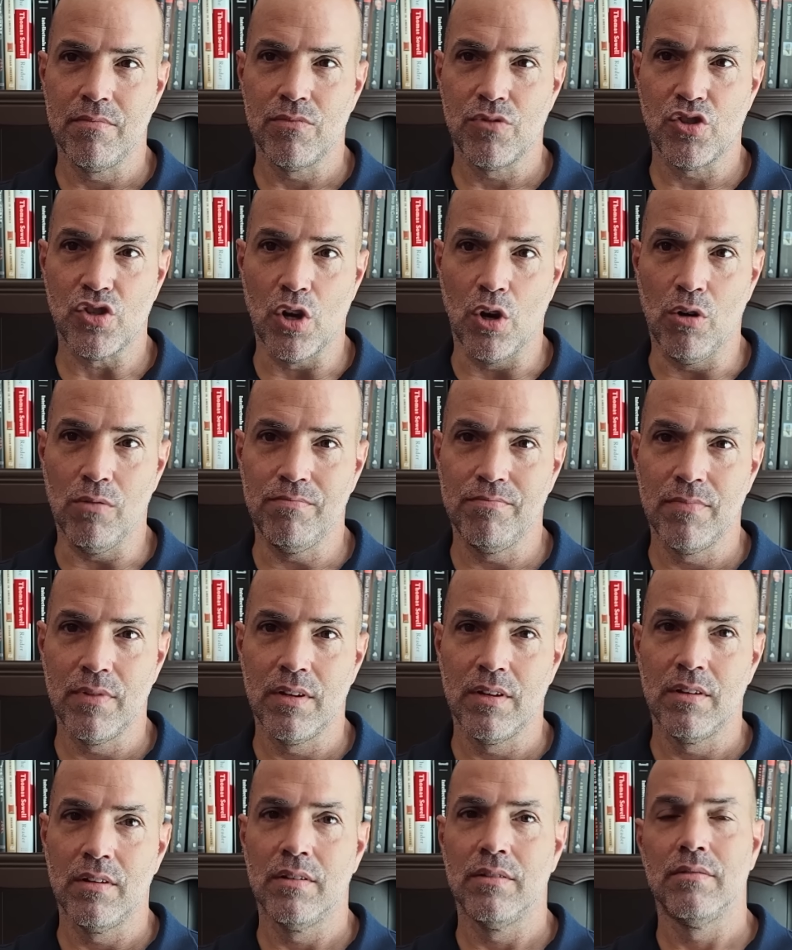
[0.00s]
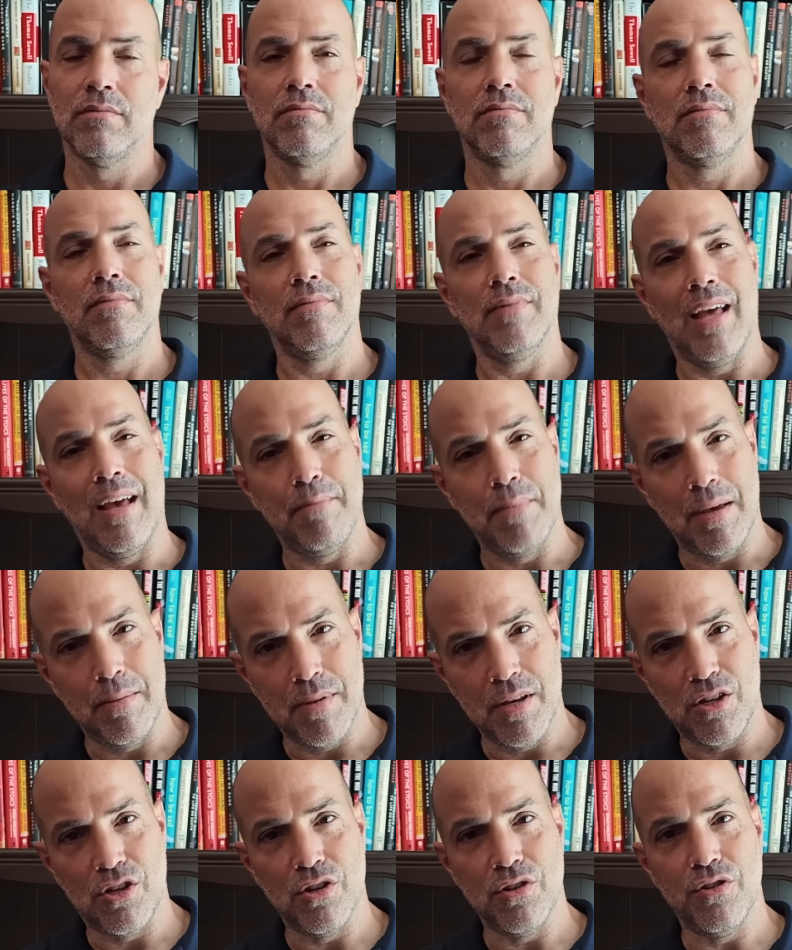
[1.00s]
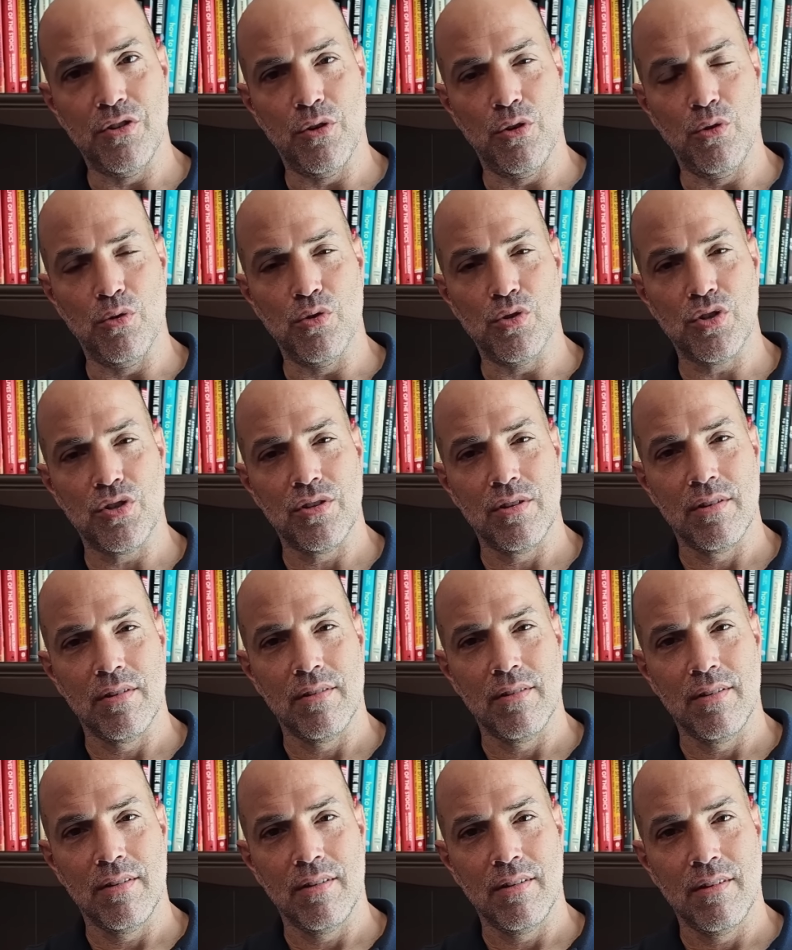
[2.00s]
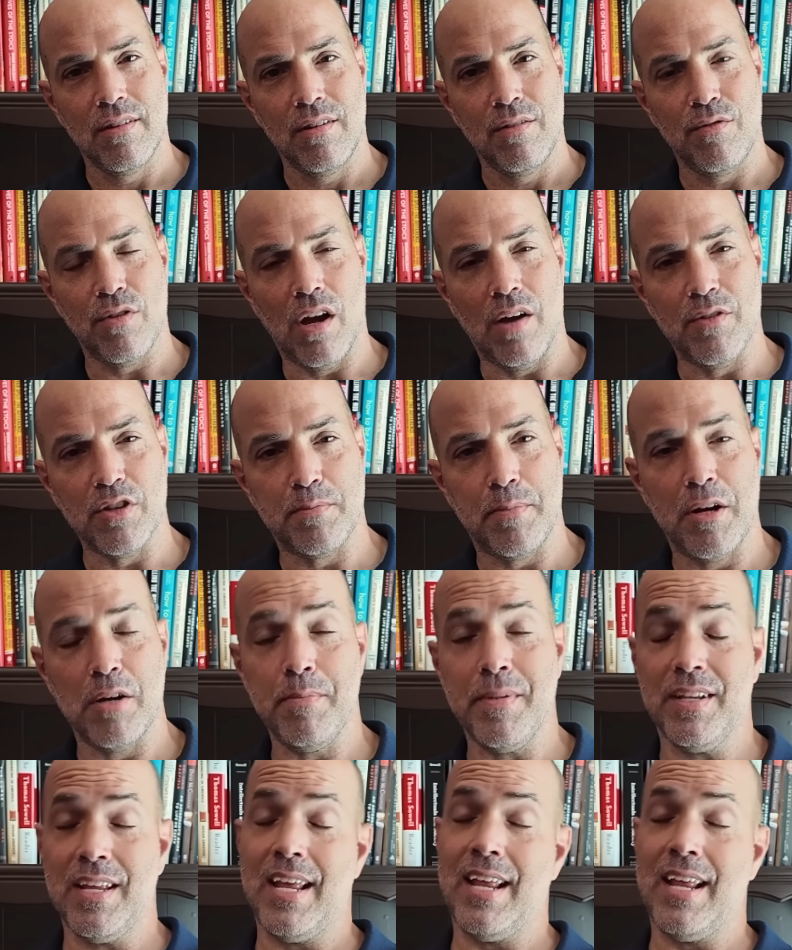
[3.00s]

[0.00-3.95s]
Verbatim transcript: So that may be good news for all of us beardmen.